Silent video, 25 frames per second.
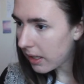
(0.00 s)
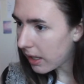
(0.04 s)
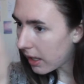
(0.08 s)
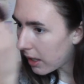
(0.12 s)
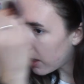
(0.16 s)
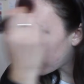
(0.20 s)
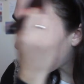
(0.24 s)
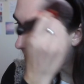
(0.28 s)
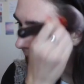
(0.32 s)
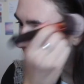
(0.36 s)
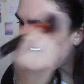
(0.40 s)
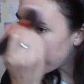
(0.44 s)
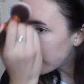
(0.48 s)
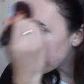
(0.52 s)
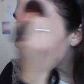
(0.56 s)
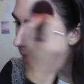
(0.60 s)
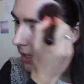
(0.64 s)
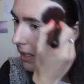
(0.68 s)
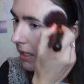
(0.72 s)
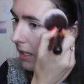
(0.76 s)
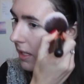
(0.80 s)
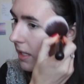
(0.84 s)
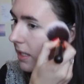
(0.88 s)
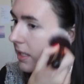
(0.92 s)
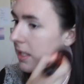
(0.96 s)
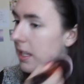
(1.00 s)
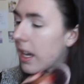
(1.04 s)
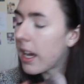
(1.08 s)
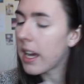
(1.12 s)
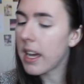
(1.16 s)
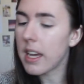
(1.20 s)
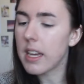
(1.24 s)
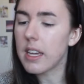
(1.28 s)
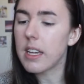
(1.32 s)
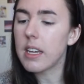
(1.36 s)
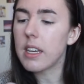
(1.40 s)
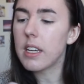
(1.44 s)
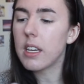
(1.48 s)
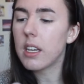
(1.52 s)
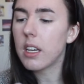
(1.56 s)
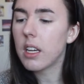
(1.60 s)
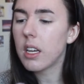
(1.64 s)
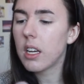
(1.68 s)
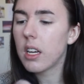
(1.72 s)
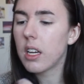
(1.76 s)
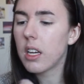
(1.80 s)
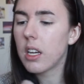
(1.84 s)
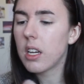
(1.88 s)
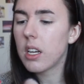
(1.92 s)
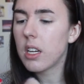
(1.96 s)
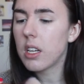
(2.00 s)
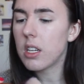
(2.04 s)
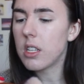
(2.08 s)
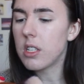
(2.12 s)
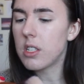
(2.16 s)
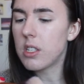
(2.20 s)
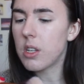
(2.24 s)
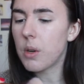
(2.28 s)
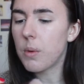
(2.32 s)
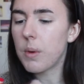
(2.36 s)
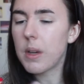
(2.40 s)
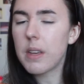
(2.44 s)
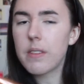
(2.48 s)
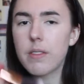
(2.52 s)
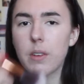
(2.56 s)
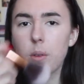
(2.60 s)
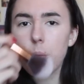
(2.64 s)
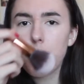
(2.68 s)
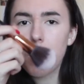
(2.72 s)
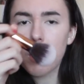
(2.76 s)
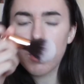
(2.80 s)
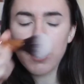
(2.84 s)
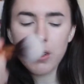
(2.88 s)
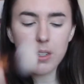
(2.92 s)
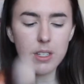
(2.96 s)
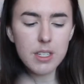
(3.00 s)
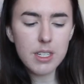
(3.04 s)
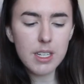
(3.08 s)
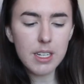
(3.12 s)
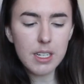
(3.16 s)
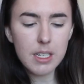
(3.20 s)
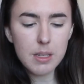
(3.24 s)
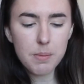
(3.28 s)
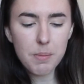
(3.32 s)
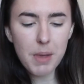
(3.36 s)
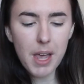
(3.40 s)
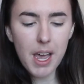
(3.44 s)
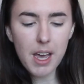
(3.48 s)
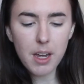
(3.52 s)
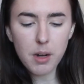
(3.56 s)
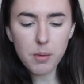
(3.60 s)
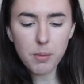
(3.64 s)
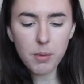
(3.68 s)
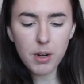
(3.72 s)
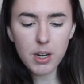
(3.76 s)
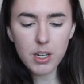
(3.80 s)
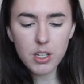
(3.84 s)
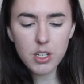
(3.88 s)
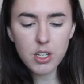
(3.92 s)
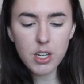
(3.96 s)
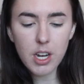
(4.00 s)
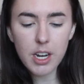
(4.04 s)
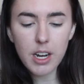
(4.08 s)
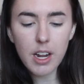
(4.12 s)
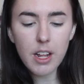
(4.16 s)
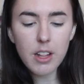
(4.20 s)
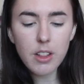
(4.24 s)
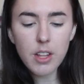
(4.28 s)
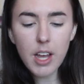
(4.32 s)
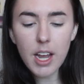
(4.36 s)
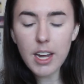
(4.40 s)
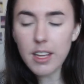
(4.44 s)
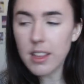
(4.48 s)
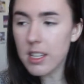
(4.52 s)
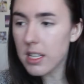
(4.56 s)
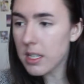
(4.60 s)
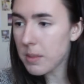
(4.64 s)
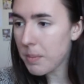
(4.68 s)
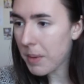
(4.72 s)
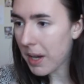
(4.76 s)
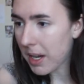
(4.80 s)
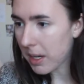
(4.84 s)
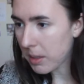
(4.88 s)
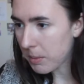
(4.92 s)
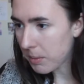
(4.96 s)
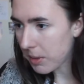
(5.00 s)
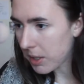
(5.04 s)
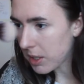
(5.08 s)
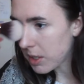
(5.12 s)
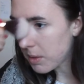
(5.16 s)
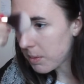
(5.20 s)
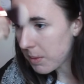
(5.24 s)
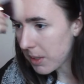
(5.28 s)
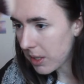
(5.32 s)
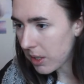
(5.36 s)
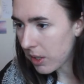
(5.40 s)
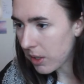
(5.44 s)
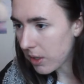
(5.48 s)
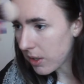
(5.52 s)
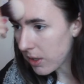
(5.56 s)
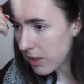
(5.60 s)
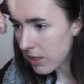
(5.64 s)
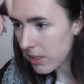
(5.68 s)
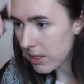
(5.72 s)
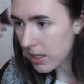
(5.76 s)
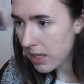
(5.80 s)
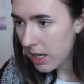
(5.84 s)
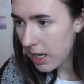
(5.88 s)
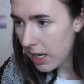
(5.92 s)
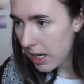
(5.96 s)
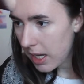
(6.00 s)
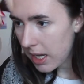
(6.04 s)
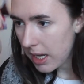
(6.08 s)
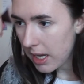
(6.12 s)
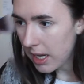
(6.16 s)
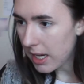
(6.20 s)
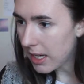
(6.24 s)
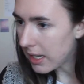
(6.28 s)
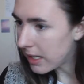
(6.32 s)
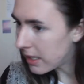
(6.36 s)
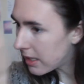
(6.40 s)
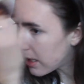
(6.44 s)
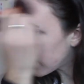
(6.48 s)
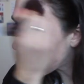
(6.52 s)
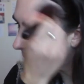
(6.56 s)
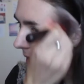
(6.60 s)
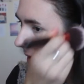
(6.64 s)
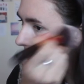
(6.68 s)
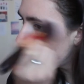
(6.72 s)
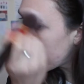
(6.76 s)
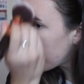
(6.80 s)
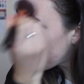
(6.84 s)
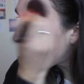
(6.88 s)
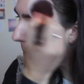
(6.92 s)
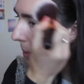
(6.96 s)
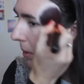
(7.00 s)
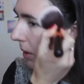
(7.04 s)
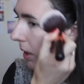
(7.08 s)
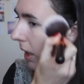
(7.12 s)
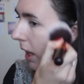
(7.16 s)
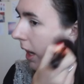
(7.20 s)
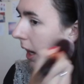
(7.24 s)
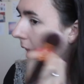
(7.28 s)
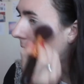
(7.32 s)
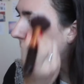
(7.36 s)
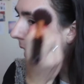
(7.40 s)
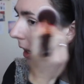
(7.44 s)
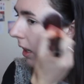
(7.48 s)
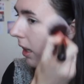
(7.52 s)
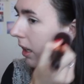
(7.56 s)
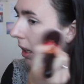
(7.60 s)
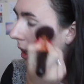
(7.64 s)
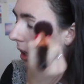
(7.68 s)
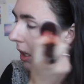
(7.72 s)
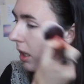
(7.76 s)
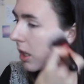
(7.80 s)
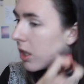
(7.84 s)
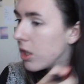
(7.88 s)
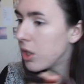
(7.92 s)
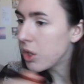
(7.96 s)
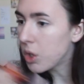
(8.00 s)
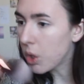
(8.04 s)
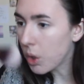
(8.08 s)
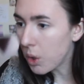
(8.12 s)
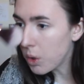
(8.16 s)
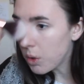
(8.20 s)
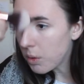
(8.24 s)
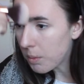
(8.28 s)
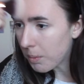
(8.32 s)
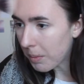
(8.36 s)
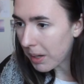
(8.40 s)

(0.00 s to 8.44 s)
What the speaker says: Oh, and this is a Zoeva 106 powder brush, and I like this powder brush because it doesn't apply too